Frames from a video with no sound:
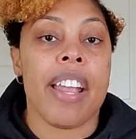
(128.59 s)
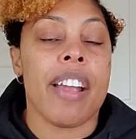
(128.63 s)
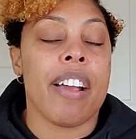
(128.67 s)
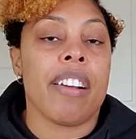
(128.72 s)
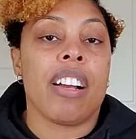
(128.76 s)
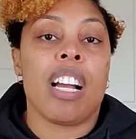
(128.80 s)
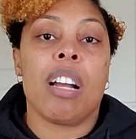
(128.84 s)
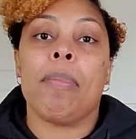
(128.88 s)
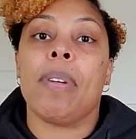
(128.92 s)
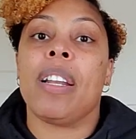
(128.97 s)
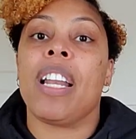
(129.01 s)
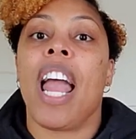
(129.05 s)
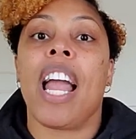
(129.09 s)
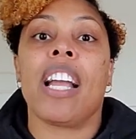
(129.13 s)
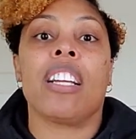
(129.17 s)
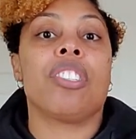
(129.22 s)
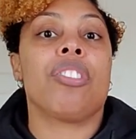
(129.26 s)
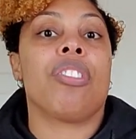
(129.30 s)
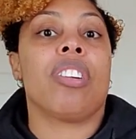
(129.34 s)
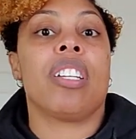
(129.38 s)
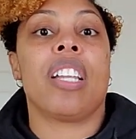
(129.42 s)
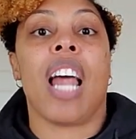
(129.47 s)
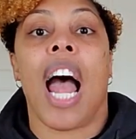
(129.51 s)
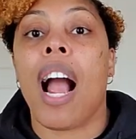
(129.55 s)
Here come an
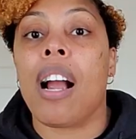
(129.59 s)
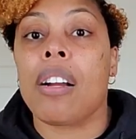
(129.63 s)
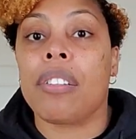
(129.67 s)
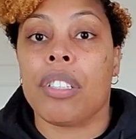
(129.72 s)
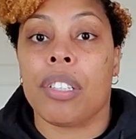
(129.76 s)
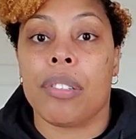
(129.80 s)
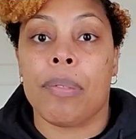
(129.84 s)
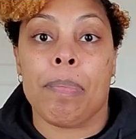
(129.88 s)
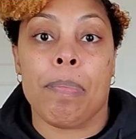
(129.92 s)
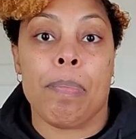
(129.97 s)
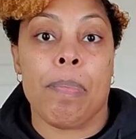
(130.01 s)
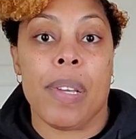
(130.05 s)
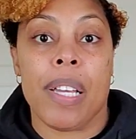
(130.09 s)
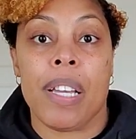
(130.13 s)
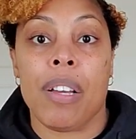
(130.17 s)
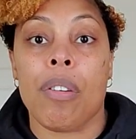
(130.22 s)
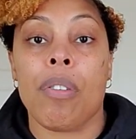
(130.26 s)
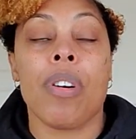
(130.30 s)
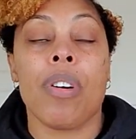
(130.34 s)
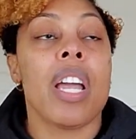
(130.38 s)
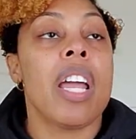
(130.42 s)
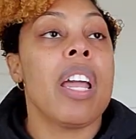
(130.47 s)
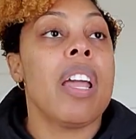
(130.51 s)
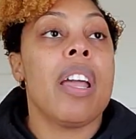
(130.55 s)
extra doctor
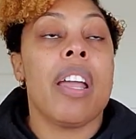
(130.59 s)
bill.